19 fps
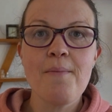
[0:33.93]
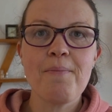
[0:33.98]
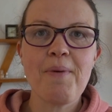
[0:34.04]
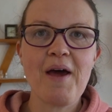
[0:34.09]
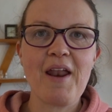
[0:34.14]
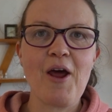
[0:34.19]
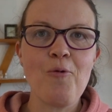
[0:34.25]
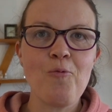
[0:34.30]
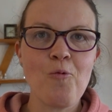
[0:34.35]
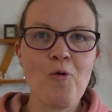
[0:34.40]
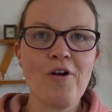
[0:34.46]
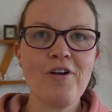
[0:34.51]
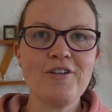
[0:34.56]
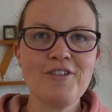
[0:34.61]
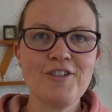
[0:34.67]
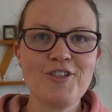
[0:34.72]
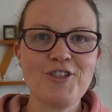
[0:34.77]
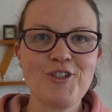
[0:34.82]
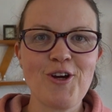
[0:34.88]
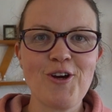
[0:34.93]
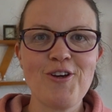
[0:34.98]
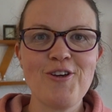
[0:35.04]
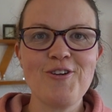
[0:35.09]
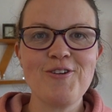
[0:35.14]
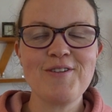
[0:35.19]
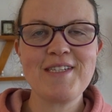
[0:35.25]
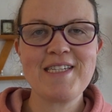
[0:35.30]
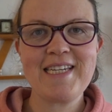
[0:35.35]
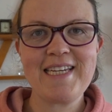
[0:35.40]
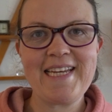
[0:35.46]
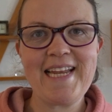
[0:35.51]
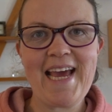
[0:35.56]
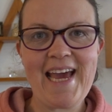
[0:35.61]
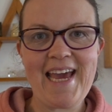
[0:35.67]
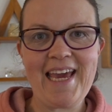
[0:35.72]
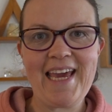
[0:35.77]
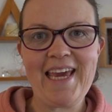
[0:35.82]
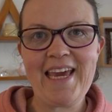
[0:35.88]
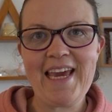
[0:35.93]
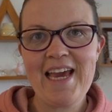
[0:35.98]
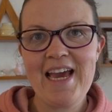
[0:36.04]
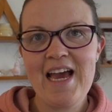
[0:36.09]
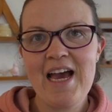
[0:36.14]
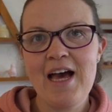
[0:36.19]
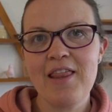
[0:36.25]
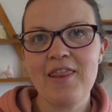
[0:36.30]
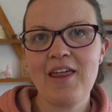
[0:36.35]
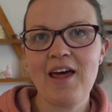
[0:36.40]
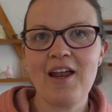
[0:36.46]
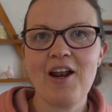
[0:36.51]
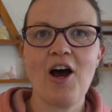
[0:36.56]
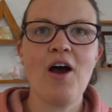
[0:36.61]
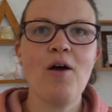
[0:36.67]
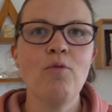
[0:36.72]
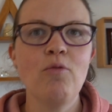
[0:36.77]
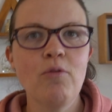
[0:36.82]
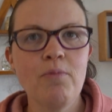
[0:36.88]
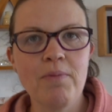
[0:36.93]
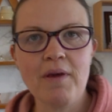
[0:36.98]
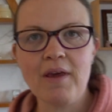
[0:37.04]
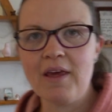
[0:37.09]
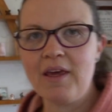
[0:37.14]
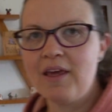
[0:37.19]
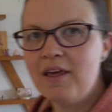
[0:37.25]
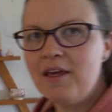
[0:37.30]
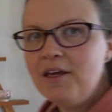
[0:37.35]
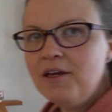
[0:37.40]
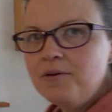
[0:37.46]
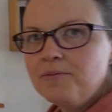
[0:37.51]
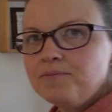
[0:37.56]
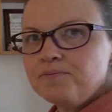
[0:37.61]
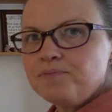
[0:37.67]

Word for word: But I wanted to show you today that I will be